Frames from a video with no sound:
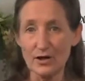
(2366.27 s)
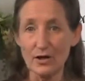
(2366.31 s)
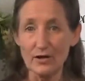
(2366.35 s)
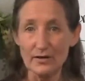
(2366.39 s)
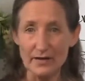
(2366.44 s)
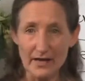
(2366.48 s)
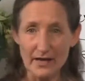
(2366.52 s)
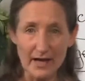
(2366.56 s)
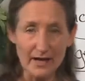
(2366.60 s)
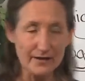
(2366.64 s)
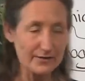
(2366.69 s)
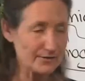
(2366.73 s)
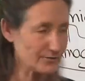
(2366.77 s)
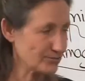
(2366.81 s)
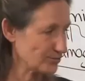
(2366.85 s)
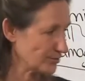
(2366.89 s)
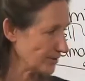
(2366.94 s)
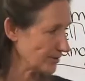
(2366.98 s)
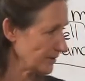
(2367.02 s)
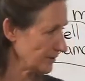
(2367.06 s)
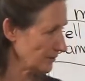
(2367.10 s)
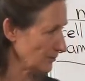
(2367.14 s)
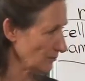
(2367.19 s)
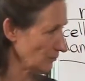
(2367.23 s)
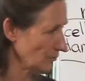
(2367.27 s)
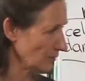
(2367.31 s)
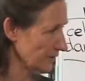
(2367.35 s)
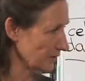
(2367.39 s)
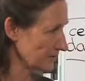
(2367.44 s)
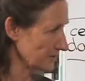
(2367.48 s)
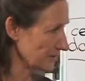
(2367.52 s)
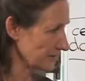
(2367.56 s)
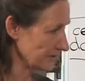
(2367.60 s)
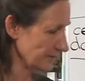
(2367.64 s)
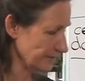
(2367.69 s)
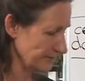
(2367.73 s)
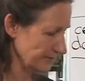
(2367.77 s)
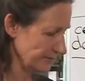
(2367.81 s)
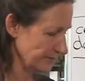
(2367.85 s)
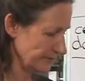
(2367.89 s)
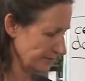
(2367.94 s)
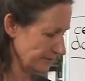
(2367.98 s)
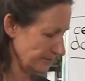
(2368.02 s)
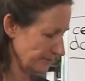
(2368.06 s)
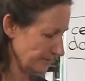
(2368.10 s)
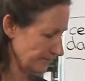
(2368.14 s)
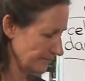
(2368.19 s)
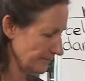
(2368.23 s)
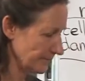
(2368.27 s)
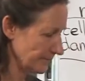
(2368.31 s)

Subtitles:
on how to treat it and what to give it.